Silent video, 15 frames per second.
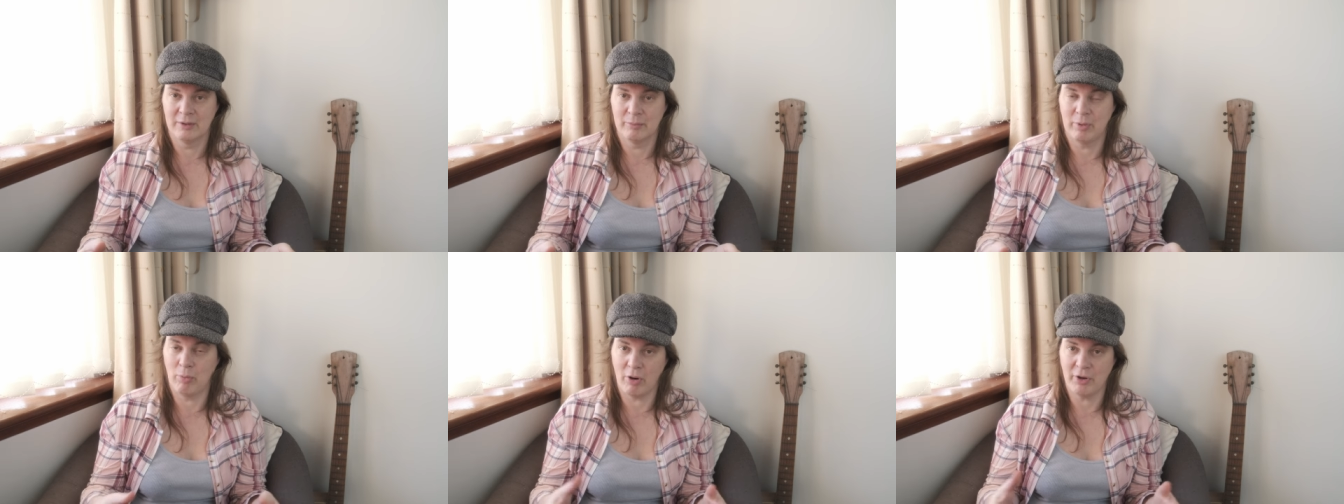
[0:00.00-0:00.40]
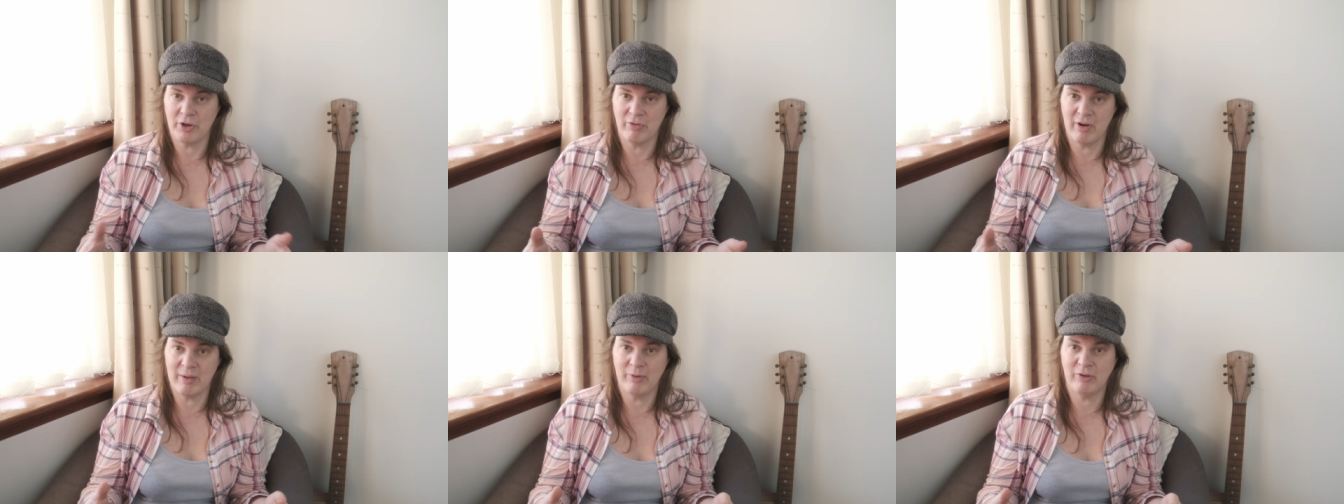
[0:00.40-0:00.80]
but what
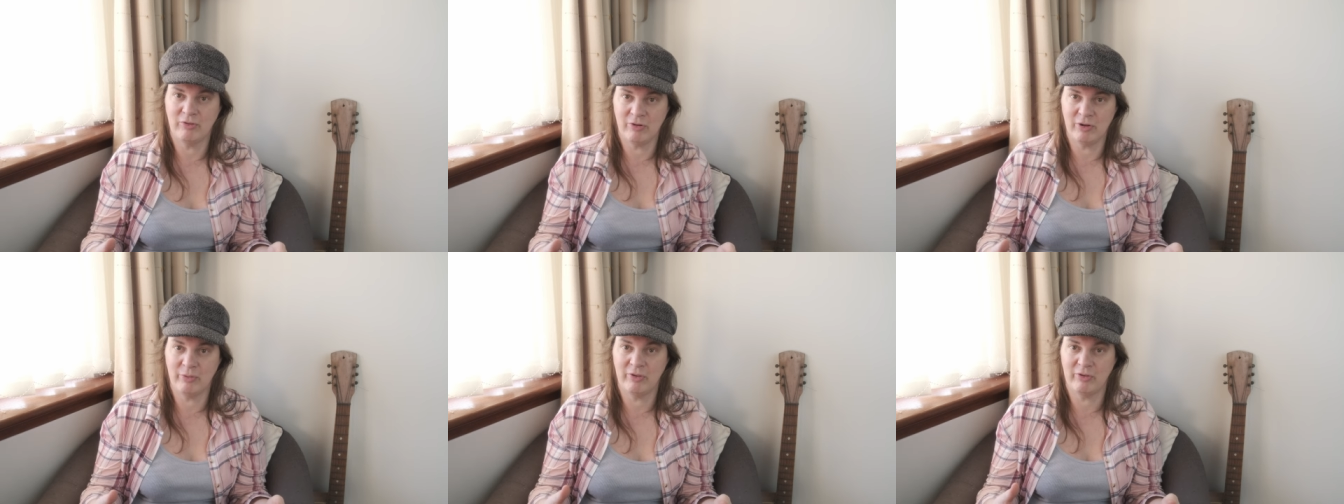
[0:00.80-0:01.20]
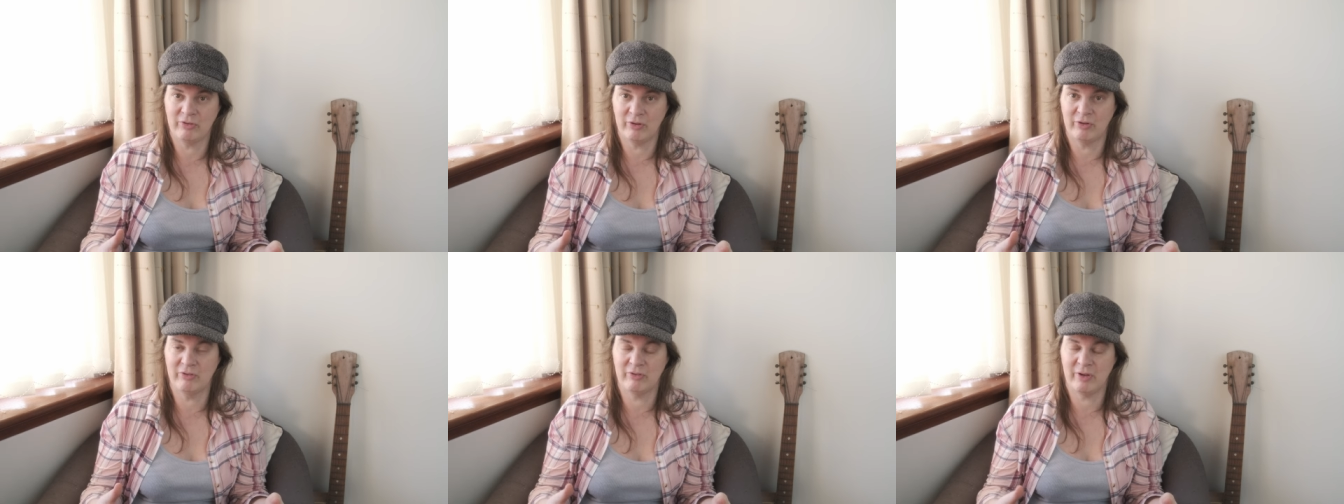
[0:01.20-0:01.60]
you're aiming to do with a
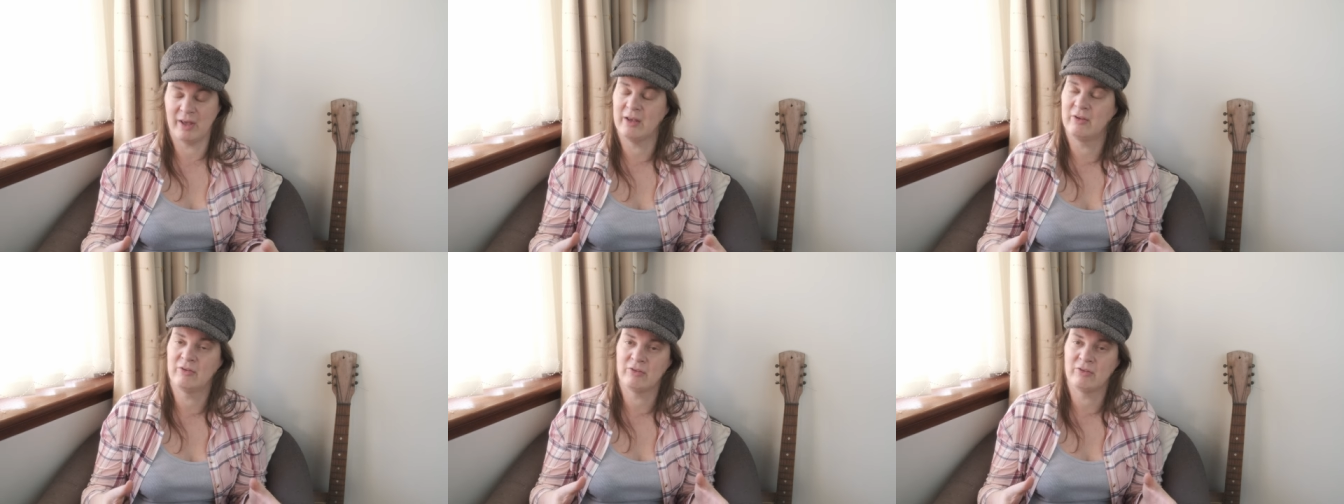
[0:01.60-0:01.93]
sunset is